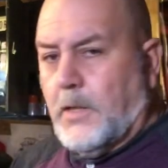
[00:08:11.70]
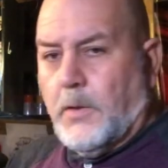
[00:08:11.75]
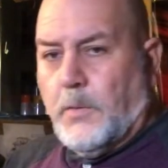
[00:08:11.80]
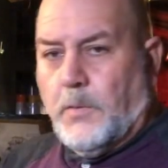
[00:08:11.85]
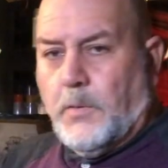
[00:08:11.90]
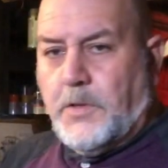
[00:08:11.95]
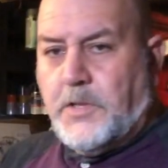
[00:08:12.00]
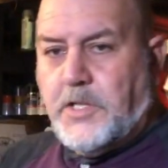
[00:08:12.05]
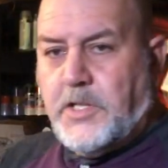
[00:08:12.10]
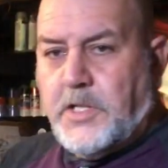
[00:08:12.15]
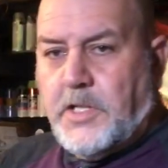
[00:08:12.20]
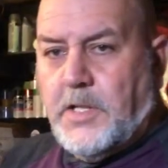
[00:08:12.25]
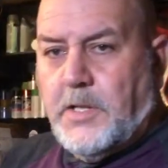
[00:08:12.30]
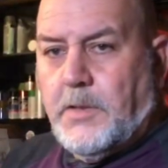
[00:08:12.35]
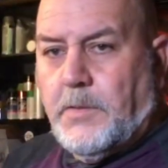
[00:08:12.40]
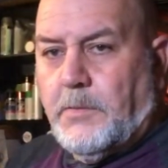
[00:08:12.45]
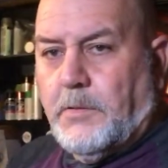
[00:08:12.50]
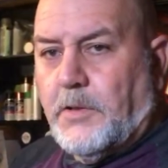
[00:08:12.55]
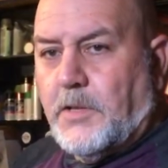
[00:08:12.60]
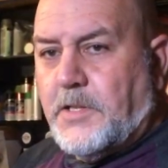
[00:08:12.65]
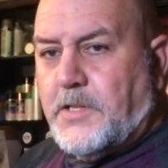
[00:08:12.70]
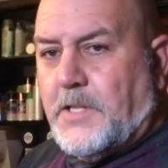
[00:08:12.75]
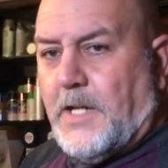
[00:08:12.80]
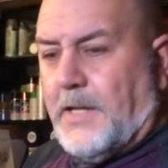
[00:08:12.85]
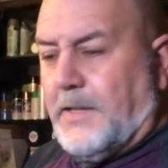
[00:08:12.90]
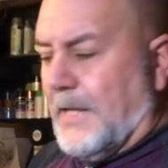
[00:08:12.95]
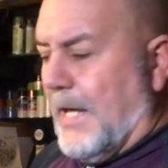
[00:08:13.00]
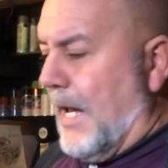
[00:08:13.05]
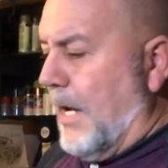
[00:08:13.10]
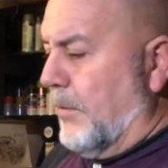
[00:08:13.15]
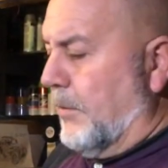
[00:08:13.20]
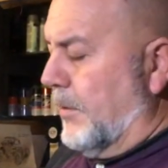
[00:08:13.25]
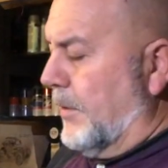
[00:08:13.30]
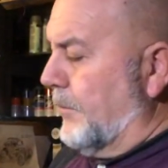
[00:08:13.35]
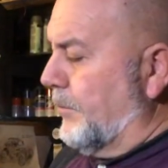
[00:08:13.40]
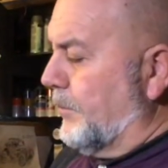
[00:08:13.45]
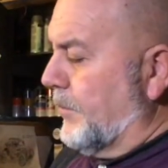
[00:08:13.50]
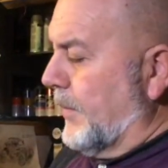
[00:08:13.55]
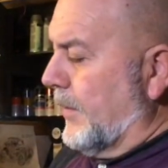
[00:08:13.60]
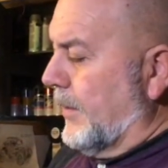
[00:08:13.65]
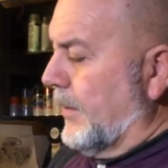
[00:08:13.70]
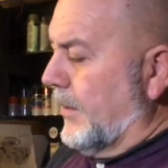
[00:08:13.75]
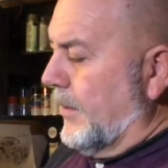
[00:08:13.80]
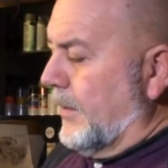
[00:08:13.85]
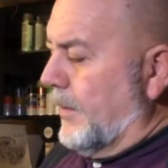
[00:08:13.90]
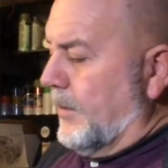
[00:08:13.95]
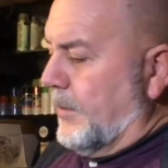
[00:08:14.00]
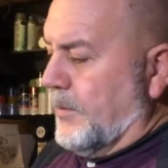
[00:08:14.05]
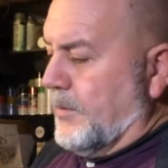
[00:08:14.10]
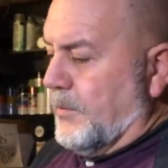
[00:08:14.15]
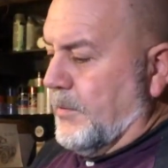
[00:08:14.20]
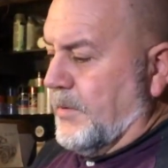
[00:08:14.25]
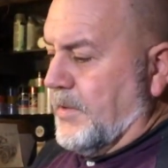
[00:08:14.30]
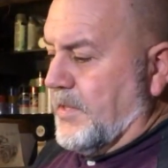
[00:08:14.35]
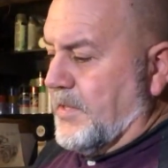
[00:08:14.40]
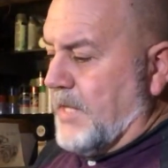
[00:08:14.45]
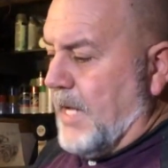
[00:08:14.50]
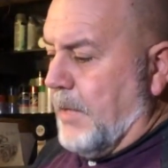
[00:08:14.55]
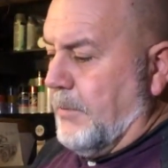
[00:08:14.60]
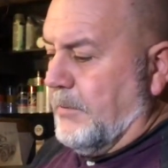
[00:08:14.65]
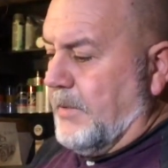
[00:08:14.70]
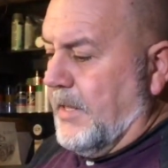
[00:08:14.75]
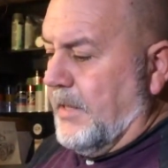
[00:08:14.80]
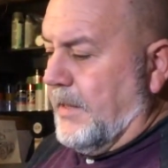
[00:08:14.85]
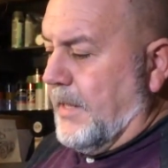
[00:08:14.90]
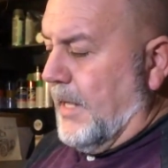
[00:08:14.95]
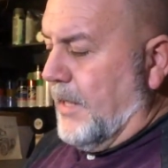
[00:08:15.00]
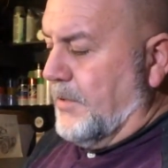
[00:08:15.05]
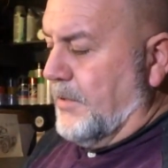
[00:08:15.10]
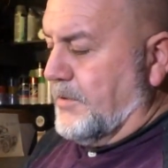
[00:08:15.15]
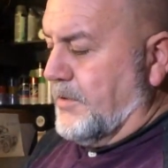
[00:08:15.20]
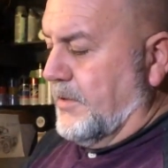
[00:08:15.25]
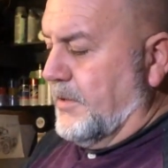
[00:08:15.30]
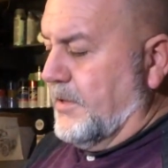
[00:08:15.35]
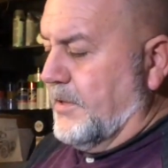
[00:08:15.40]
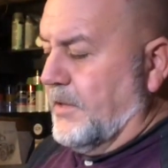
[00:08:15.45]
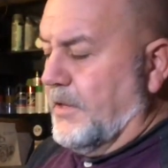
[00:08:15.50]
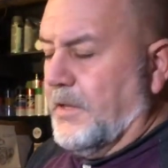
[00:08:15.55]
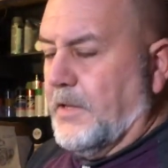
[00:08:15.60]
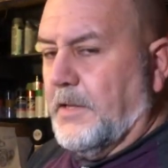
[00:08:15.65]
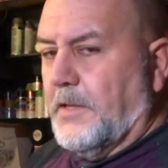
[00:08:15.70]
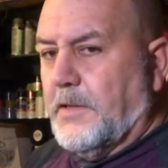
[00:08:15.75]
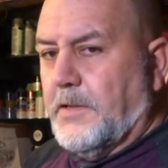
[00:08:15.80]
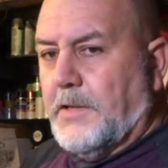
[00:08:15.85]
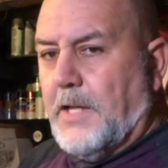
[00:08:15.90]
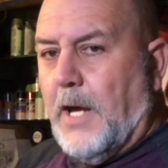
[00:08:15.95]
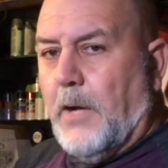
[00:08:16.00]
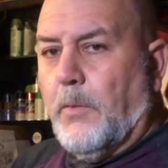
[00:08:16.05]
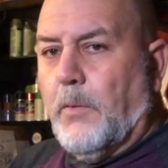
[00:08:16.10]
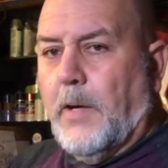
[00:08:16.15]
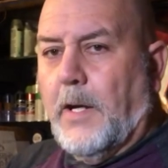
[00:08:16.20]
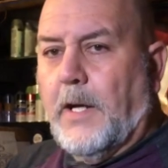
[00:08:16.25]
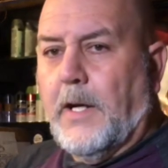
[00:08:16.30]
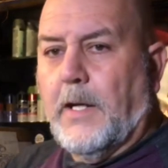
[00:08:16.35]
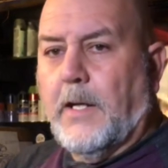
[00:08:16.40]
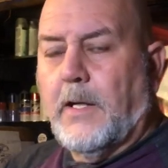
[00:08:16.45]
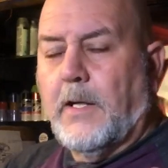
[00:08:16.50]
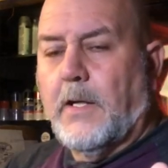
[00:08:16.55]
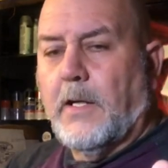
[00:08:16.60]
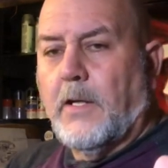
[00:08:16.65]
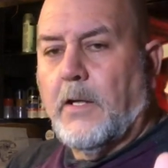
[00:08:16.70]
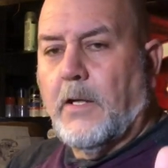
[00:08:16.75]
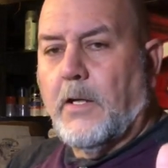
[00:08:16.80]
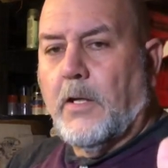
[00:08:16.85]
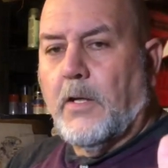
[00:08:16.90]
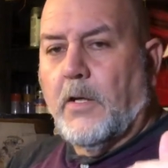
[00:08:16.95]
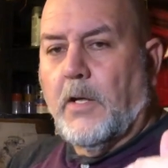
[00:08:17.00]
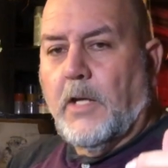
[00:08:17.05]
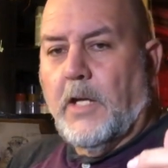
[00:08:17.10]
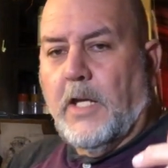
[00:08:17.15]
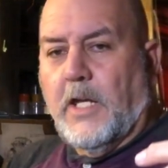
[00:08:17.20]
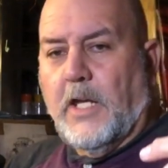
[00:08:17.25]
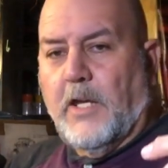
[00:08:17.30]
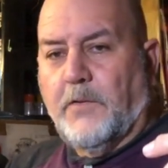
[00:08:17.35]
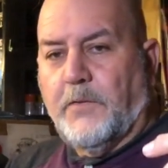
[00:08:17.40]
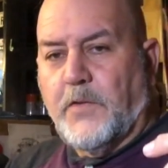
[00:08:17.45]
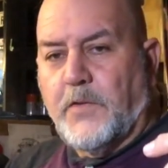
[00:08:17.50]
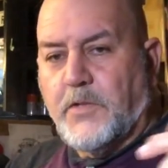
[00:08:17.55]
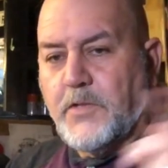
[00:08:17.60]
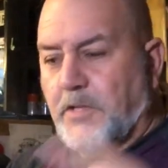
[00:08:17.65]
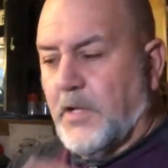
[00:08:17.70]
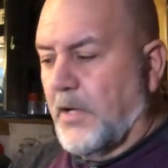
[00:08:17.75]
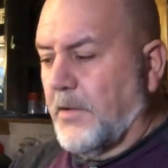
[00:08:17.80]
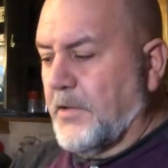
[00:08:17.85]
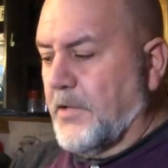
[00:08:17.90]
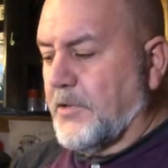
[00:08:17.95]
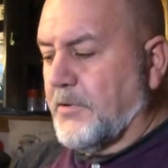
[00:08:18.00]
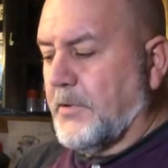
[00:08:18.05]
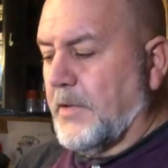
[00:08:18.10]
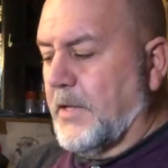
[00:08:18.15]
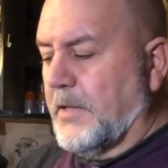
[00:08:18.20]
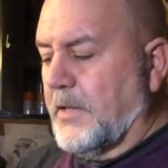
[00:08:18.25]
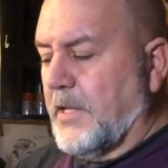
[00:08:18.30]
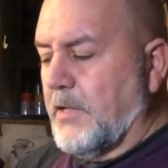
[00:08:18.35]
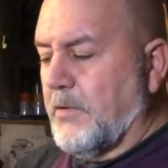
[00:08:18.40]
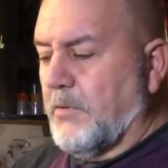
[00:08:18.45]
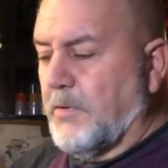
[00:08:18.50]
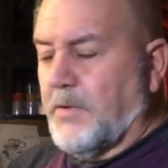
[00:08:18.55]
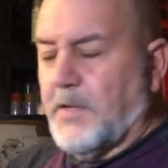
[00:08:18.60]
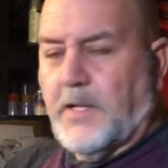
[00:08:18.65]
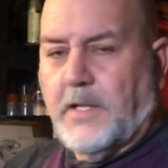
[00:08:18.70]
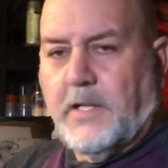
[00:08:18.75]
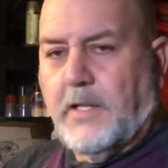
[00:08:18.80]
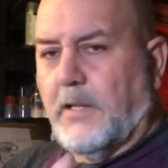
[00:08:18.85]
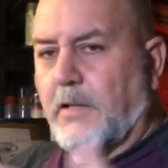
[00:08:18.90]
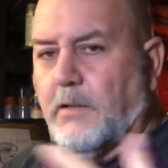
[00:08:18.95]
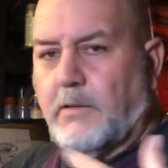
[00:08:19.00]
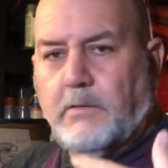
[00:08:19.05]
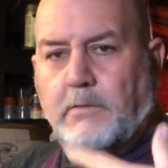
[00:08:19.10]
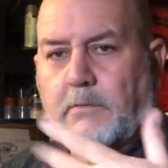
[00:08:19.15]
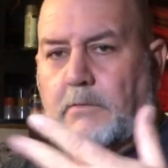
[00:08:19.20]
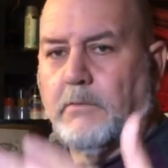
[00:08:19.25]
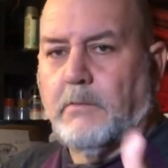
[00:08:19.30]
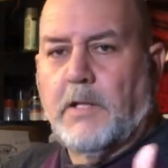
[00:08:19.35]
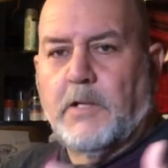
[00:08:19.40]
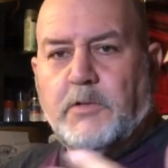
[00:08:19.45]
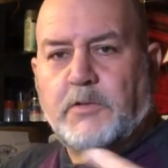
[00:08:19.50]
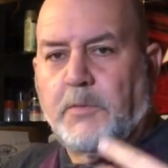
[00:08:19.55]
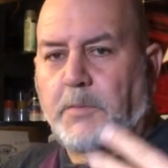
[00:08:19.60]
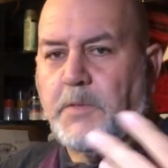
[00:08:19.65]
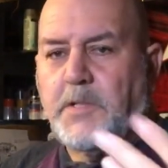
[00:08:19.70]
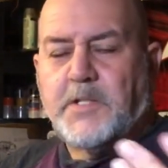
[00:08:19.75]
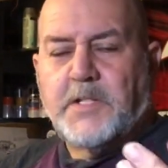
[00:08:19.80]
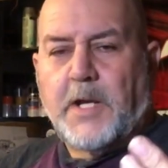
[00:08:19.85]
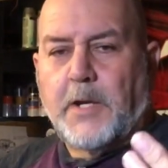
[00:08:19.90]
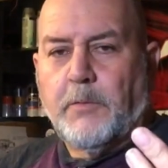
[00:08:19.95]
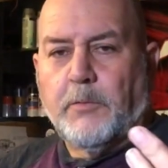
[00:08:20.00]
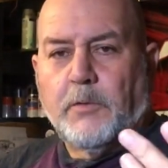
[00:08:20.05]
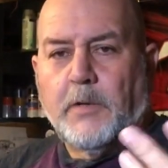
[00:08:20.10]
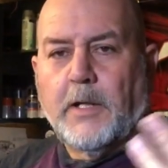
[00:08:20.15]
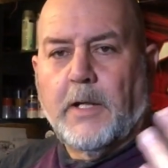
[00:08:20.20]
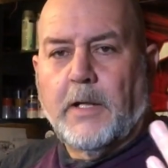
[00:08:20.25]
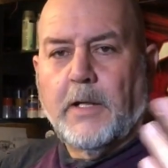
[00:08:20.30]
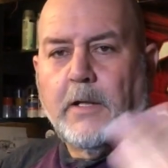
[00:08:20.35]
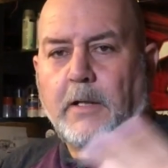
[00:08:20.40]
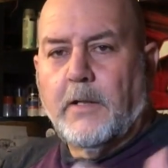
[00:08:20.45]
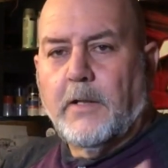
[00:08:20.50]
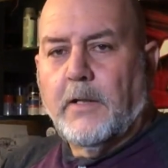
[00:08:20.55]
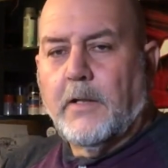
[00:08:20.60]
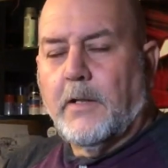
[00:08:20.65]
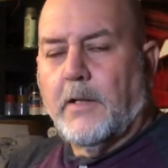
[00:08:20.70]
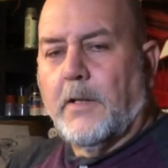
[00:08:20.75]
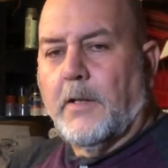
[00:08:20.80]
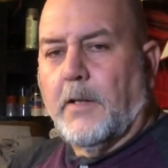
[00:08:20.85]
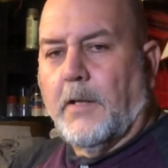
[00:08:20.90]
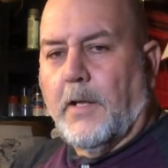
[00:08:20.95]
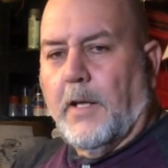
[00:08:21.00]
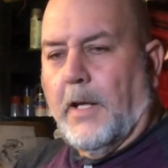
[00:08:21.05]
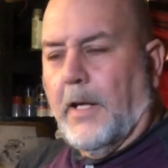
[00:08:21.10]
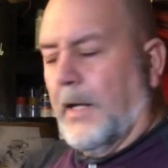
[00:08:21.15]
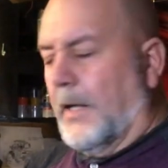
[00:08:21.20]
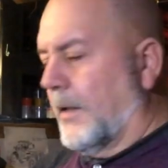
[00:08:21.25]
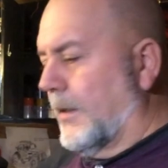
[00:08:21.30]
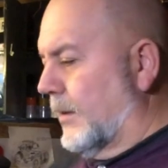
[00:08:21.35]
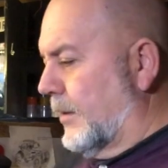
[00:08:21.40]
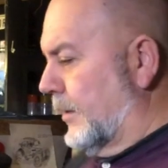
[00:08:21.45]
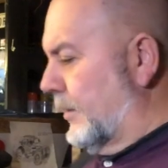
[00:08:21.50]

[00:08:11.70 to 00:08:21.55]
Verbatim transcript: which looks like that one, with the same decals on the hood. That way if you saw this rig, that you would think it's from the same rig. And